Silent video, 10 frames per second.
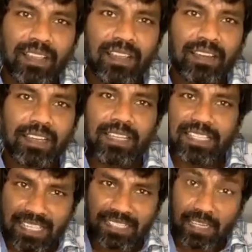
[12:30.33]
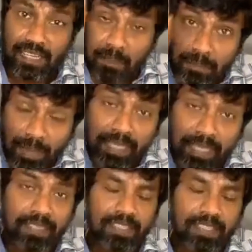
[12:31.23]
Mm-hmm. Right? He says that compelling,
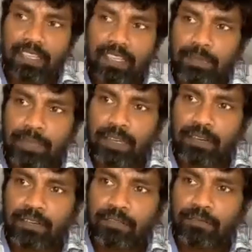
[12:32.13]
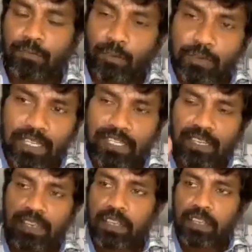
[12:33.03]
forcefully
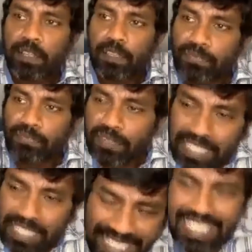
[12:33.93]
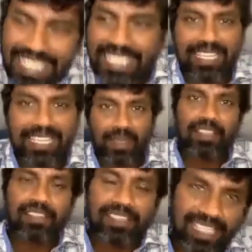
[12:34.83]
said, if you resist the enemy,
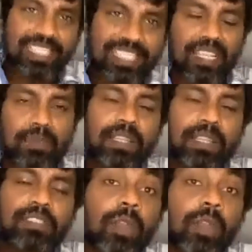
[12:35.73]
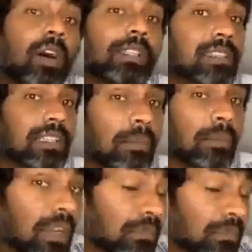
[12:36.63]
that is the law, that is the
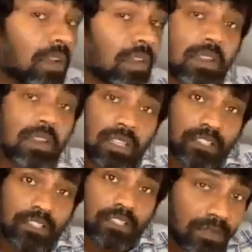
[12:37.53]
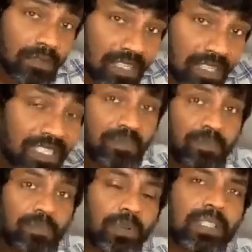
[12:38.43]
command of the God. So if you resist,
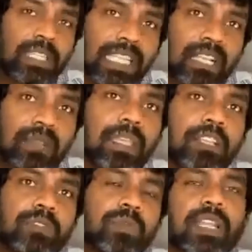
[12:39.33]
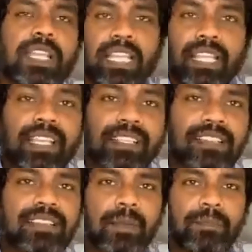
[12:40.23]
put the enemy to where he
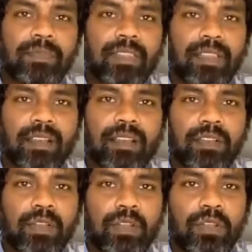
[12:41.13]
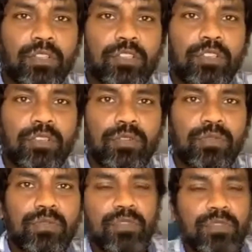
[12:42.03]
is, you
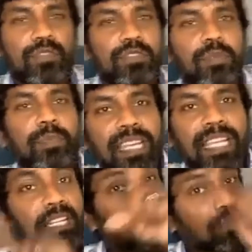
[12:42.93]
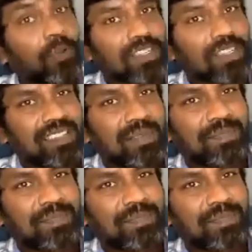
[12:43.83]
immediately get into focus.